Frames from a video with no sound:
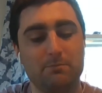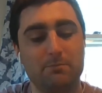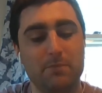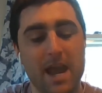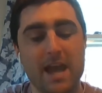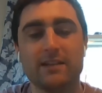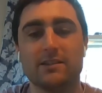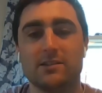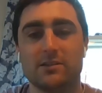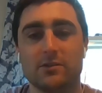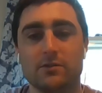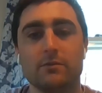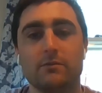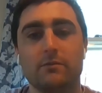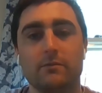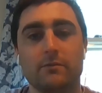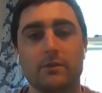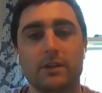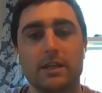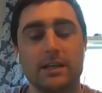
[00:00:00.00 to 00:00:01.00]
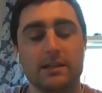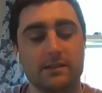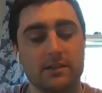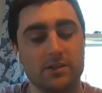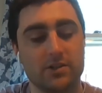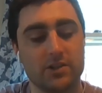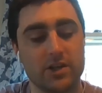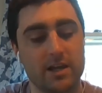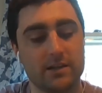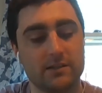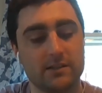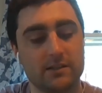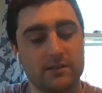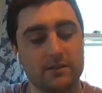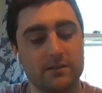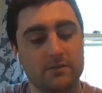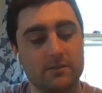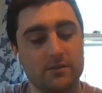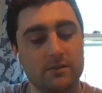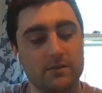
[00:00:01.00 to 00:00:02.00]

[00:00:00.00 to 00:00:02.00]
pantsuit, he suggests.